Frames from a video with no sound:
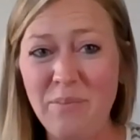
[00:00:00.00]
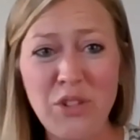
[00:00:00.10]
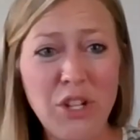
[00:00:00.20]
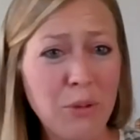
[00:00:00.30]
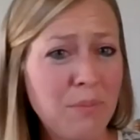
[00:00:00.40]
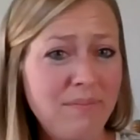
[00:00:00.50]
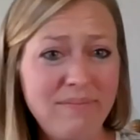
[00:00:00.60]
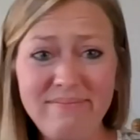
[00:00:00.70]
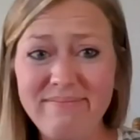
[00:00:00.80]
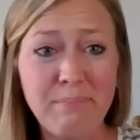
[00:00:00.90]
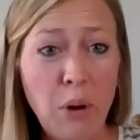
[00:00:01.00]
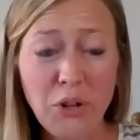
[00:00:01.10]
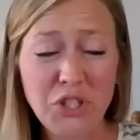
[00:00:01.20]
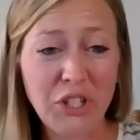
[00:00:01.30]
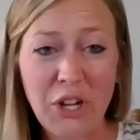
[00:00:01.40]
your boat
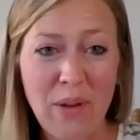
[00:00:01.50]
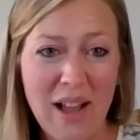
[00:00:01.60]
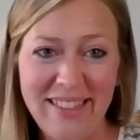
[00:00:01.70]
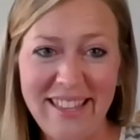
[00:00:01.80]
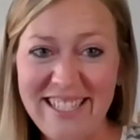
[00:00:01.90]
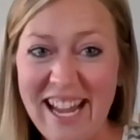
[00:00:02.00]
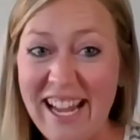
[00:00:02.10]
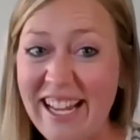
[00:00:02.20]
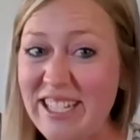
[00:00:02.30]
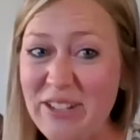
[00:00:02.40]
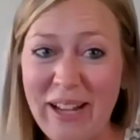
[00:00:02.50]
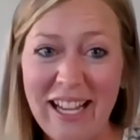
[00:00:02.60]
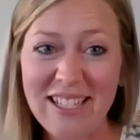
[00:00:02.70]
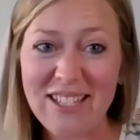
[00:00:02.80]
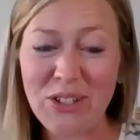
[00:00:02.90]
should go out that day and you
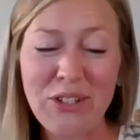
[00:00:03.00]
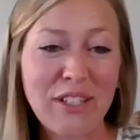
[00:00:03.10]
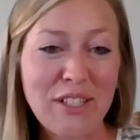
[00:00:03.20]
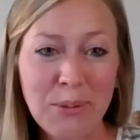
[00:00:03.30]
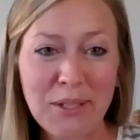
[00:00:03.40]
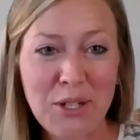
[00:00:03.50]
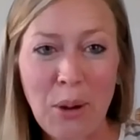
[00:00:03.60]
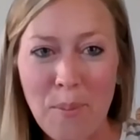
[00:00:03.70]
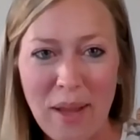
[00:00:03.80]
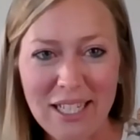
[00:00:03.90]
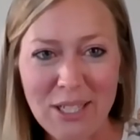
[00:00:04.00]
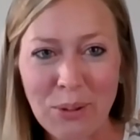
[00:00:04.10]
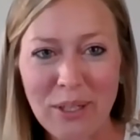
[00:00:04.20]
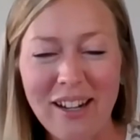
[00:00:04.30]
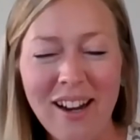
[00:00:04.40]
cancel, you can switch to a bay
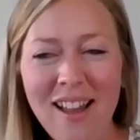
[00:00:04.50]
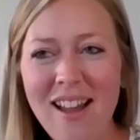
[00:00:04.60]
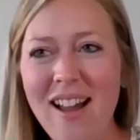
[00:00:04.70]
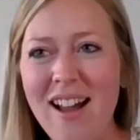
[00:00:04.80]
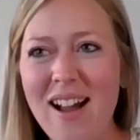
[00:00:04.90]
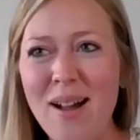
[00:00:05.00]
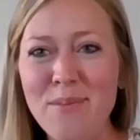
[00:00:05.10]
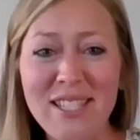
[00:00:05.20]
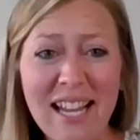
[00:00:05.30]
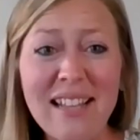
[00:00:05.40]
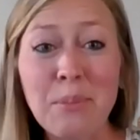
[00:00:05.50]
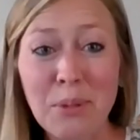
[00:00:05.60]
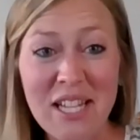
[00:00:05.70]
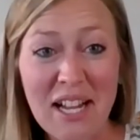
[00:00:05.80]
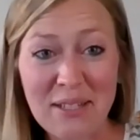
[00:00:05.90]
tour. stay in the
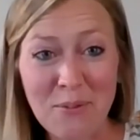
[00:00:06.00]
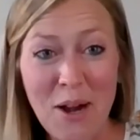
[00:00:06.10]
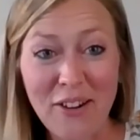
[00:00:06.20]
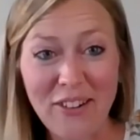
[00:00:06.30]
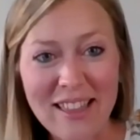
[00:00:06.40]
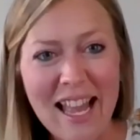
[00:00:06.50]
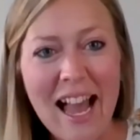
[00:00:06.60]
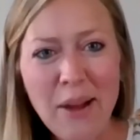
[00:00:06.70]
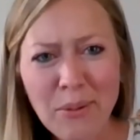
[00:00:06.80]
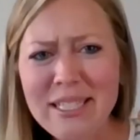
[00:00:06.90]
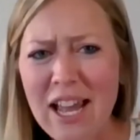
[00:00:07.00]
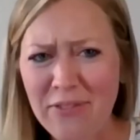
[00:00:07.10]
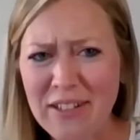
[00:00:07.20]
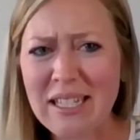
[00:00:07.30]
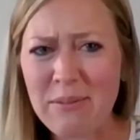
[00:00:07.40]
protected water. And I will
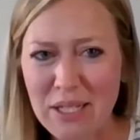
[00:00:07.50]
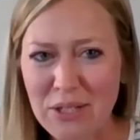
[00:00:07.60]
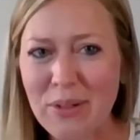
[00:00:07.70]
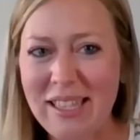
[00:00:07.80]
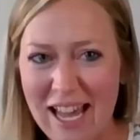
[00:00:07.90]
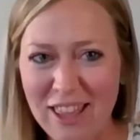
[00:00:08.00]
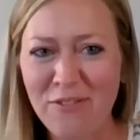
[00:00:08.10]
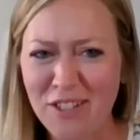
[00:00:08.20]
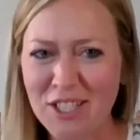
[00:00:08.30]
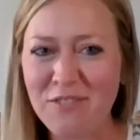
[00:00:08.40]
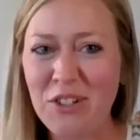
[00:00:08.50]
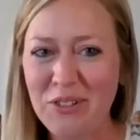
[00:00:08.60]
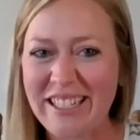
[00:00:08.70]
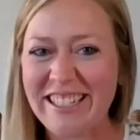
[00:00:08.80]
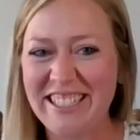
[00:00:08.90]
definitely be doing that the first few
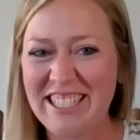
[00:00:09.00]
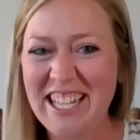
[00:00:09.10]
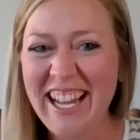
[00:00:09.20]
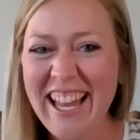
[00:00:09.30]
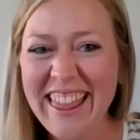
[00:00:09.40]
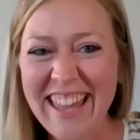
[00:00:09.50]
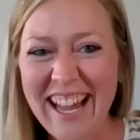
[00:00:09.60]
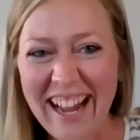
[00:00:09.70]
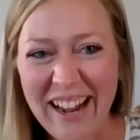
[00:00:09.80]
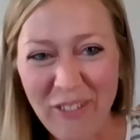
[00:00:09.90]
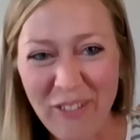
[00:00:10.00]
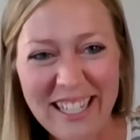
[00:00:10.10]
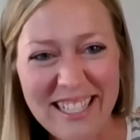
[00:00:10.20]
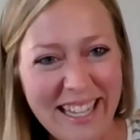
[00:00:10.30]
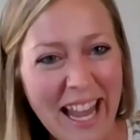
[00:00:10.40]
years that I work
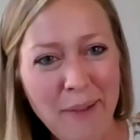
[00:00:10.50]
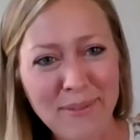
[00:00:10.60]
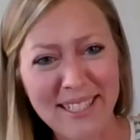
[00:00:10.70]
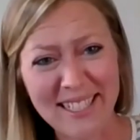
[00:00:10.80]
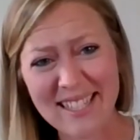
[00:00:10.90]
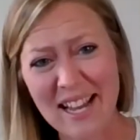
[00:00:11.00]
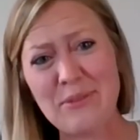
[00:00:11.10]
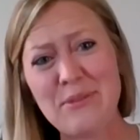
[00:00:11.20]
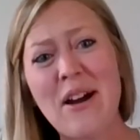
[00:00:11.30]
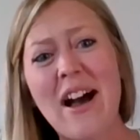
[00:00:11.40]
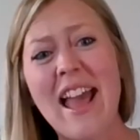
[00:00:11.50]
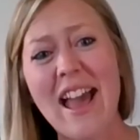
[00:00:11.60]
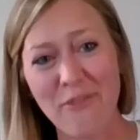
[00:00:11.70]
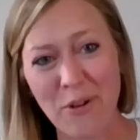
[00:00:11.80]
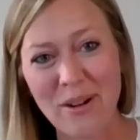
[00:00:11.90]
as a captain, because I do not
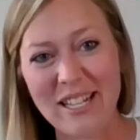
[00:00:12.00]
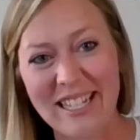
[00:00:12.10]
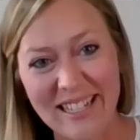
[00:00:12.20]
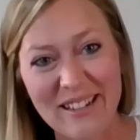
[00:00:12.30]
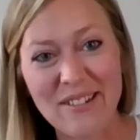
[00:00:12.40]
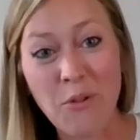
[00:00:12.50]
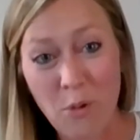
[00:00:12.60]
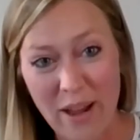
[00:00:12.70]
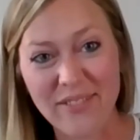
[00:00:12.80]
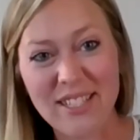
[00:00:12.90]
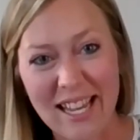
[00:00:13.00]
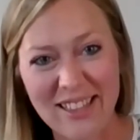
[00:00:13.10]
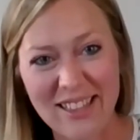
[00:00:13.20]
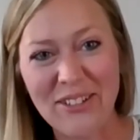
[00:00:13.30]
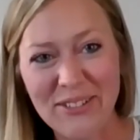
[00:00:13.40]
ever want to get in waves like
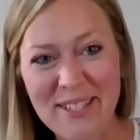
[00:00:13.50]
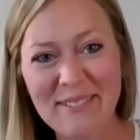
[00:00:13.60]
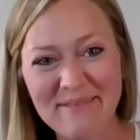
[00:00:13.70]
those.